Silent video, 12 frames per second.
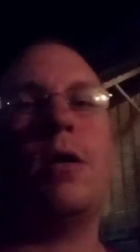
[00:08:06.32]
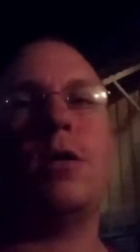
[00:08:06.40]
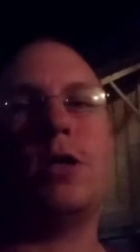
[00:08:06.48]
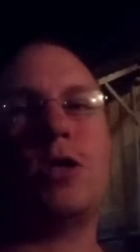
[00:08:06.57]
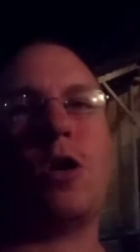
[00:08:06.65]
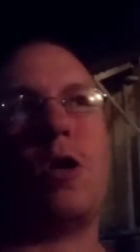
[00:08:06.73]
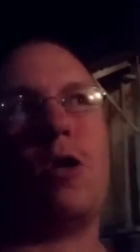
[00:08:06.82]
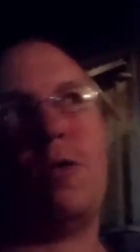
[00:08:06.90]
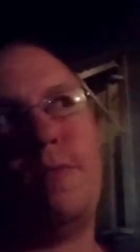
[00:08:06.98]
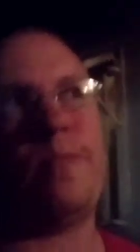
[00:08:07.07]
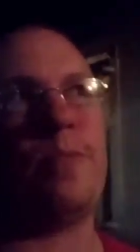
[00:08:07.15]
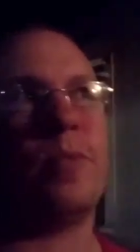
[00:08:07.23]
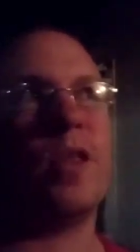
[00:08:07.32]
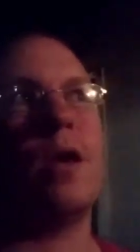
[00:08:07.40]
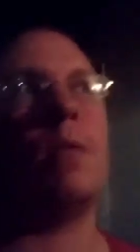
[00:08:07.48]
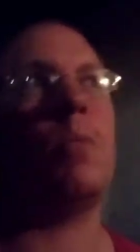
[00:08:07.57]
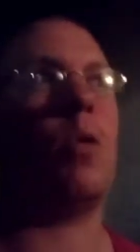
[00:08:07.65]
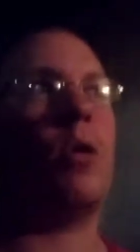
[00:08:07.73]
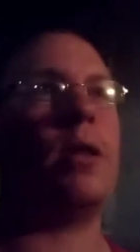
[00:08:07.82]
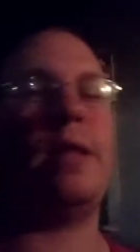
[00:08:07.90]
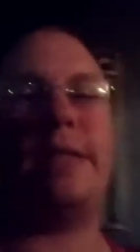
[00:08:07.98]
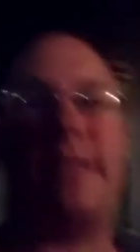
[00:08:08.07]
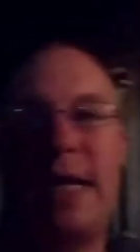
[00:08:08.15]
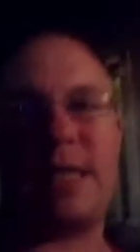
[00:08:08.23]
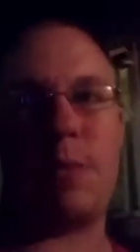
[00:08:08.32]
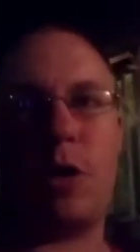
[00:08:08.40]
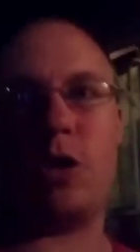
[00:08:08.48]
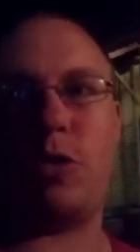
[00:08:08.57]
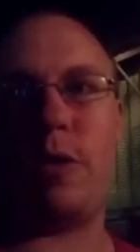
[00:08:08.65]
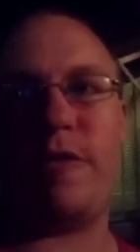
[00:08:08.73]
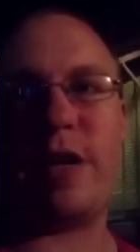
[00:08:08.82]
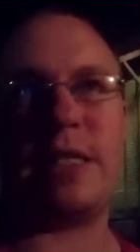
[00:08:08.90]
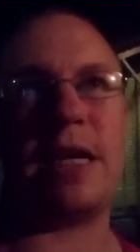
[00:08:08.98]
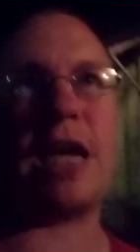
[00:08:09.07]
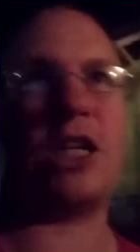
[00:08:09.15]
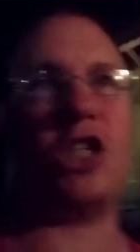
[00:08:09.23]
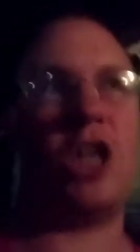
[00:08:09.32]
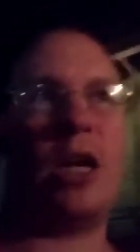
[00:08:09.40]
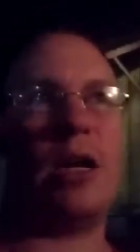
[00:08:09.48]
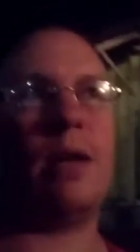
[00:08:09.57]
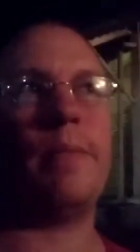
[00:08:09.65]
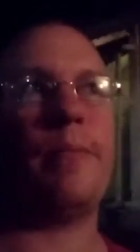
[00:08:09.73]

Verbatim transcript: So, one of these days, I'm gonna do an investigation